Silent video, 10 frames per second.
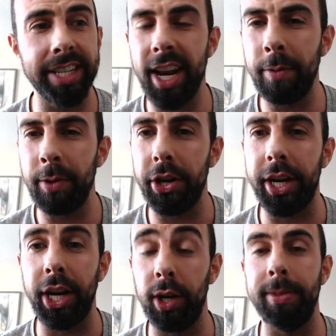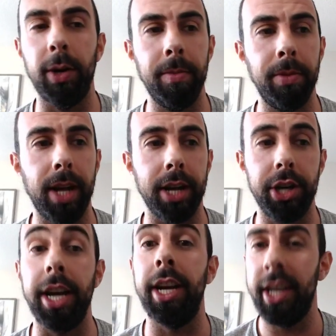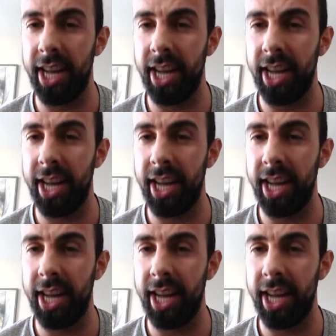Today we're talking crypto and blockchain.